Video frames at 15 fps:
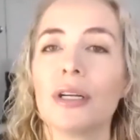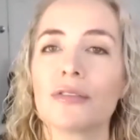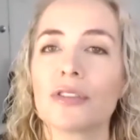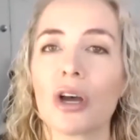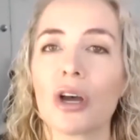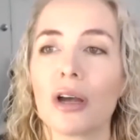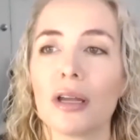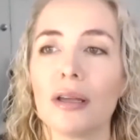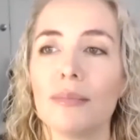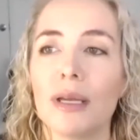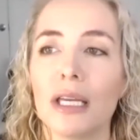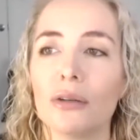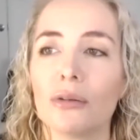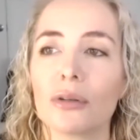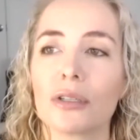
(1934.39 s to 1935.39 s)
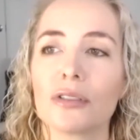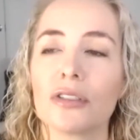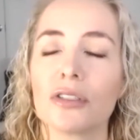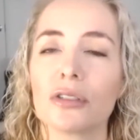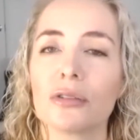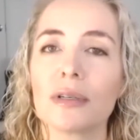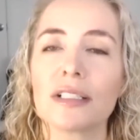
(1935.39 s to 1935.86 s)
of time in order to
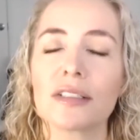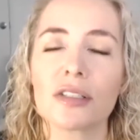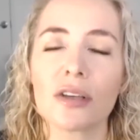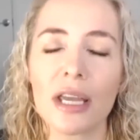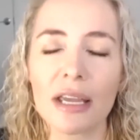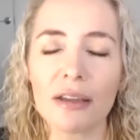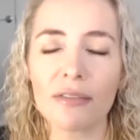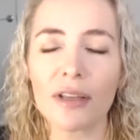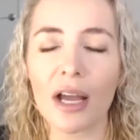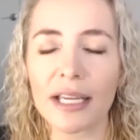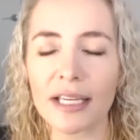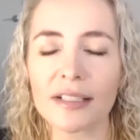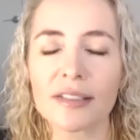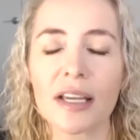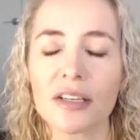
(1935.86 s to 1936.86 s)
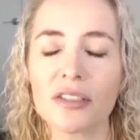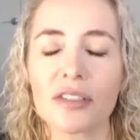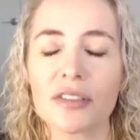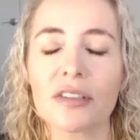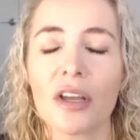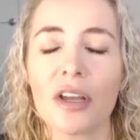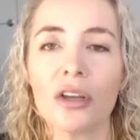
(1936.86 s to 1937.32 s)
do it. So I guess I
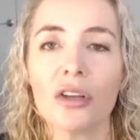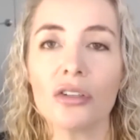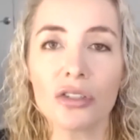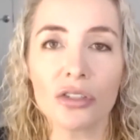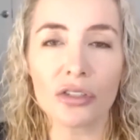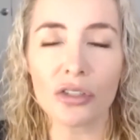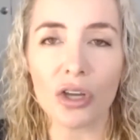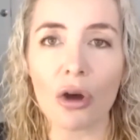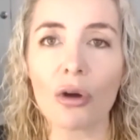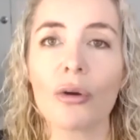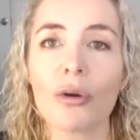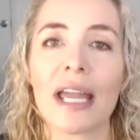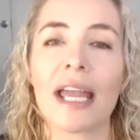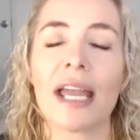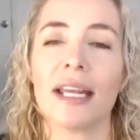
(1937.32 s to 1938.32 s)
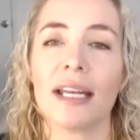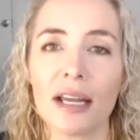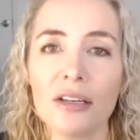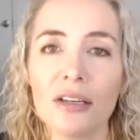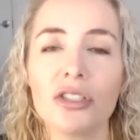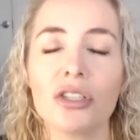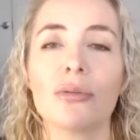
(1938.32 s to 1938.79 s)
just go ahead
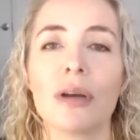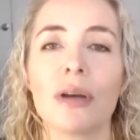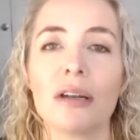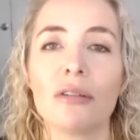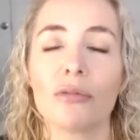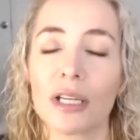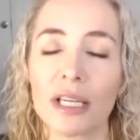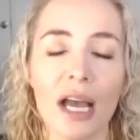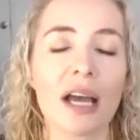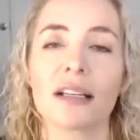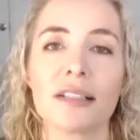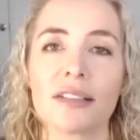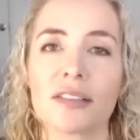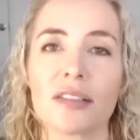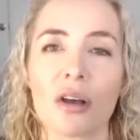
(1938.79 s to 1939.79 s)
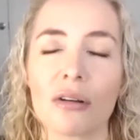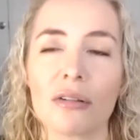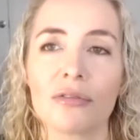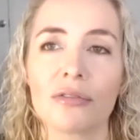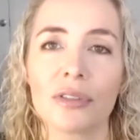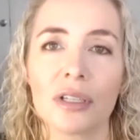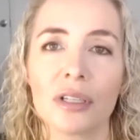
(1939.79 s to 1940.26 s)
and do it regardless
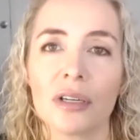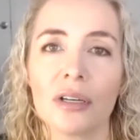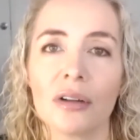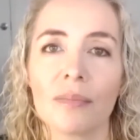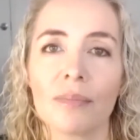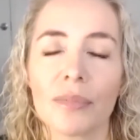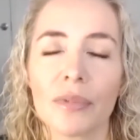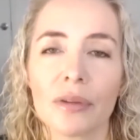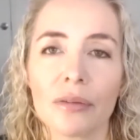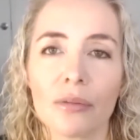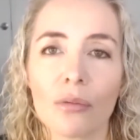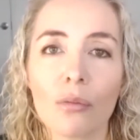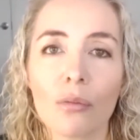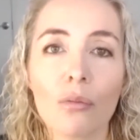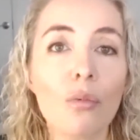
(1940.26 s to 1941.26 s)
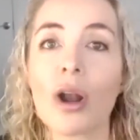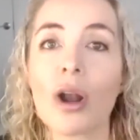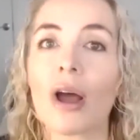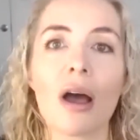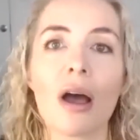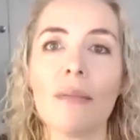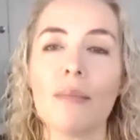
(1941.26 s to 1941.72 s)
of what
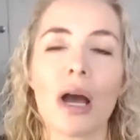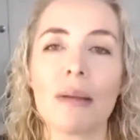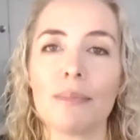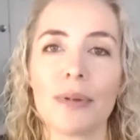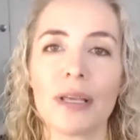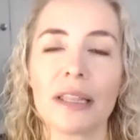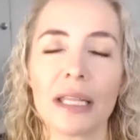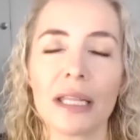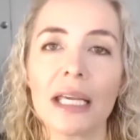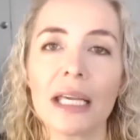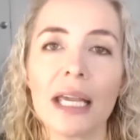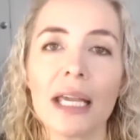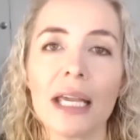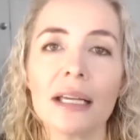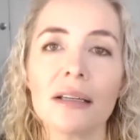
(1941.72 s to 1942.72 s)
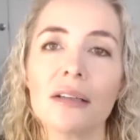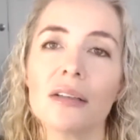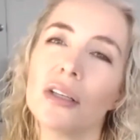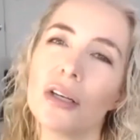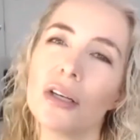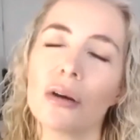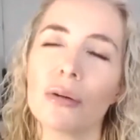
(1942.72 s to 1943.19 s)
I might be thinking.
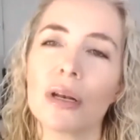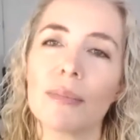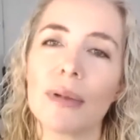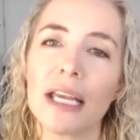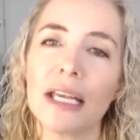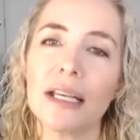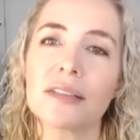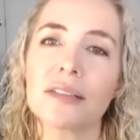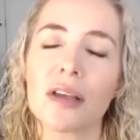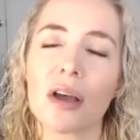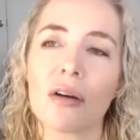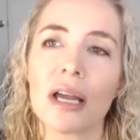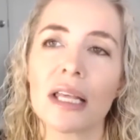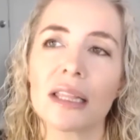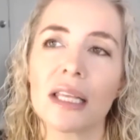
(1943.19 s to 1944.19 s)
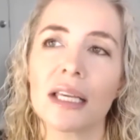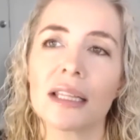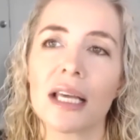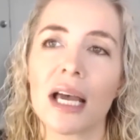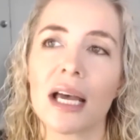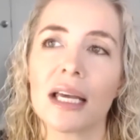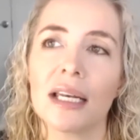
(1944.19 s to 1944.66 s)
You know what I mean? So I think
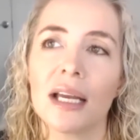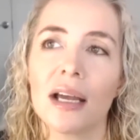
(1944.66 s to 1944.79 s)
that